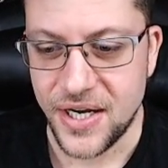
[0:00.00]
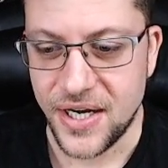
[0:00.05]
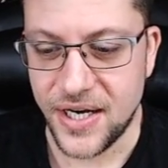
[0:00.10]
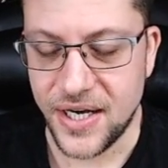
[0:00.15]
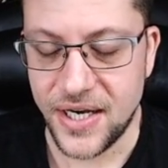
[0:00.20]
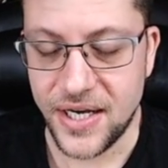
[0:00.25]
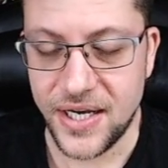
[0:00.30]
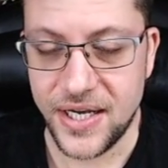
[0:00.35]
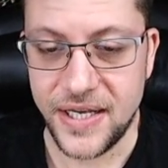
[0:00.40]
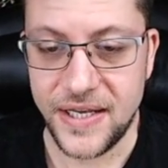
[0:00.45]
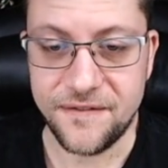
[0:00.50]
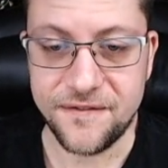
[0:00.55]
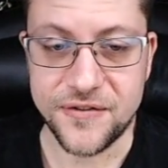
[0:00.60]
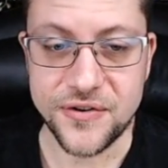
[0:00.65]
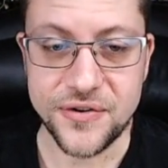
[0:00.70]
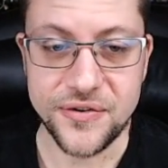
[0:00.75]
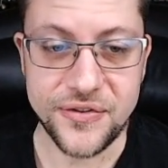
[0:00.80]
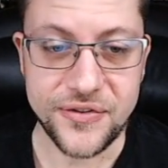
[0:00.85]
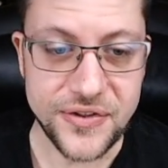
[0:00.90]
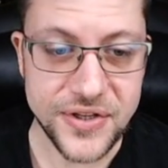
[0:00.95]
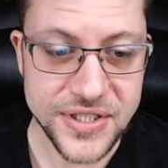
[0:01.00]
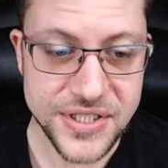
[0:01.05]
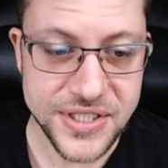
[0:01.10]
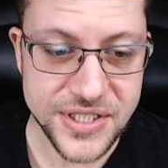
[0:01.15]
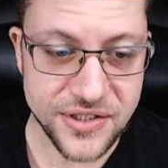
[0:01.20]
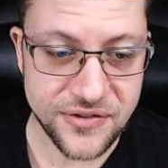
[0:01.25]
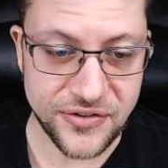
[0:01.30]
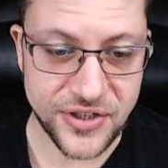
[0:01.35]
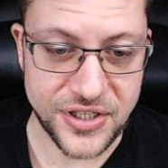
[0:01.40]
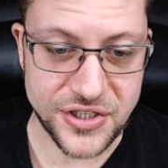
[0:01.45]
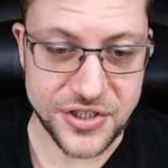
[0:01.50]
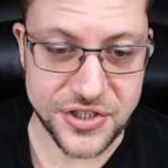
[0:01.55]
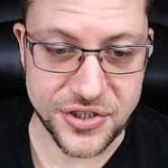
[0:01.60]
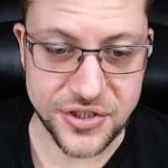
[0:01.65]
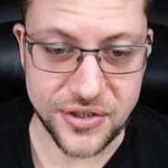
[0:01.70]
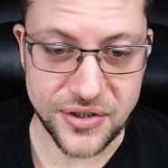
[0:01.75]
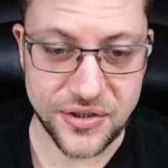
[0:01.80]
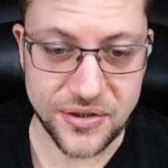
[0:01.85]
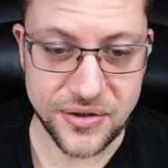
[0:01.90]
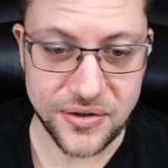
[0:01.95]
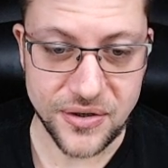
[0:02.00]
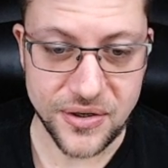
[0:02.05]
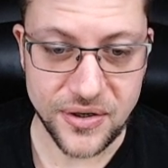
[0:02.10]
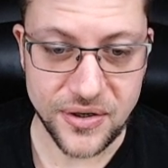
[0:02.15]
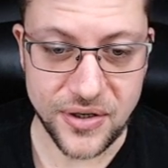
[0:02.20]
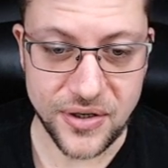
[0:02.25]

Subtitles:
For this adventure,